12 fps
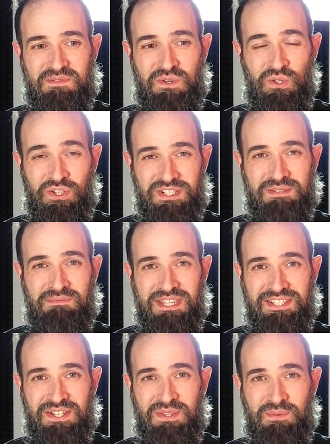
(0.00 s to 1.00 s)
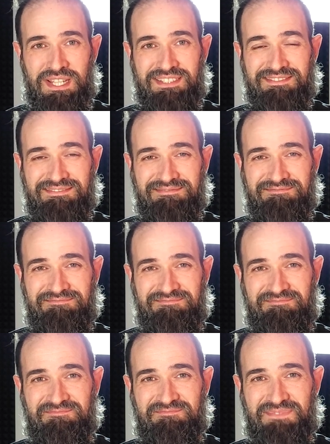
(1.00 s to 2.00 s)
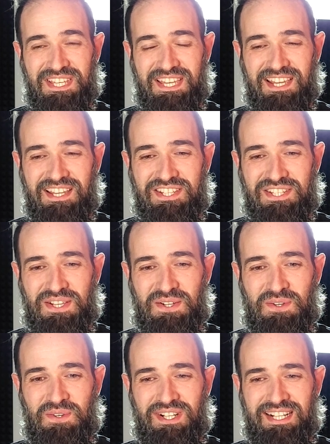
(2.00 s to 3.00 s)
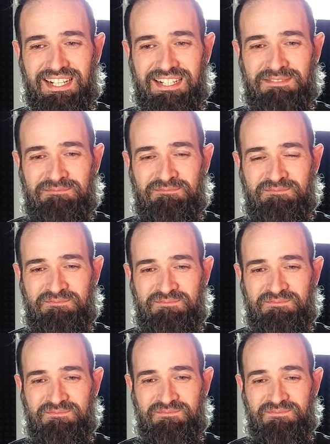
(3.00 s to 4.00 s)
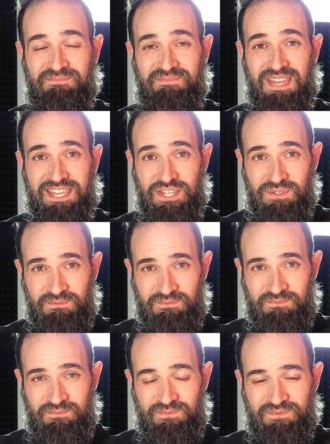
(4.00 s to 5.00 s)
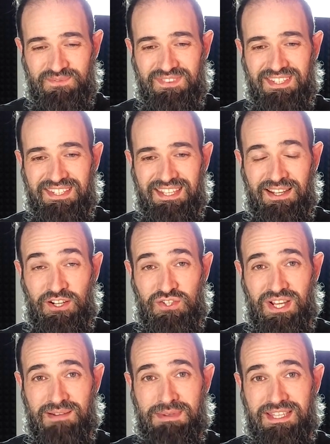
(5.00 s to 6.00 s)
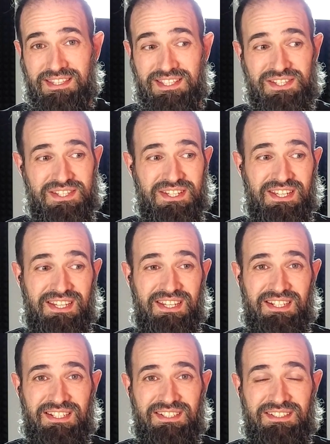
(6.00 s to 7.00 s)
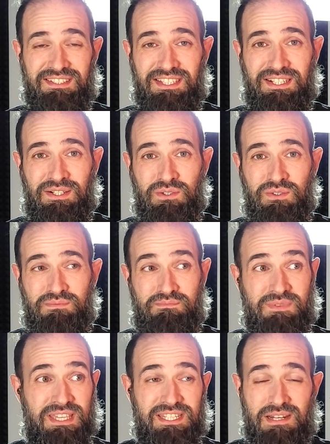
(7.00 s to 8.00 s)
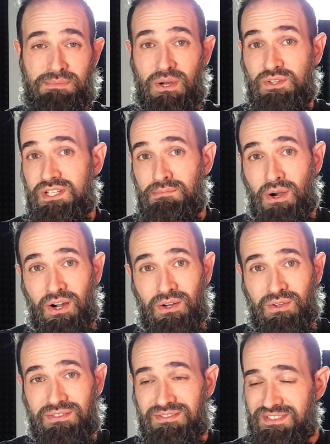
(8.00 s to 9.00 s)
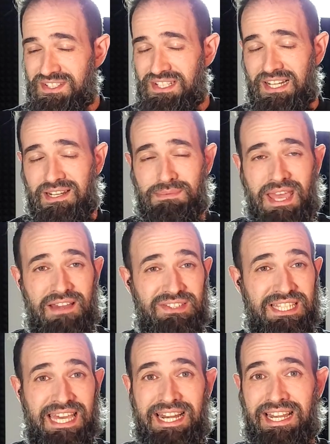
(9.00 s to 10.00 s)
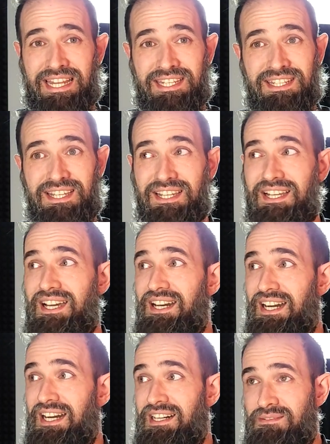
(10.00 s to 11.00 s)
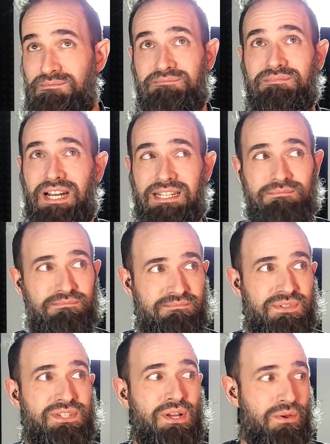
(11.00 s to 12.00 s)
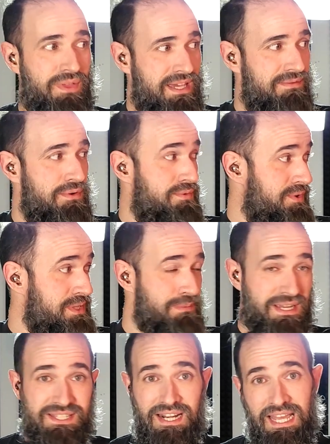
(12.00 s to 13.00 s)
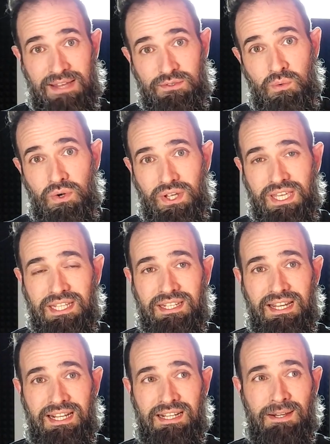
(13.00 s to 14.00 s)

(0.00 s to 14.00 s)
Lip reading: we'll learn some things on the way. So thank you. I'm going to try to make this, easy to post tomorrow. It's not going to be heavily edited. I'm so thankful for the space that I have to work in.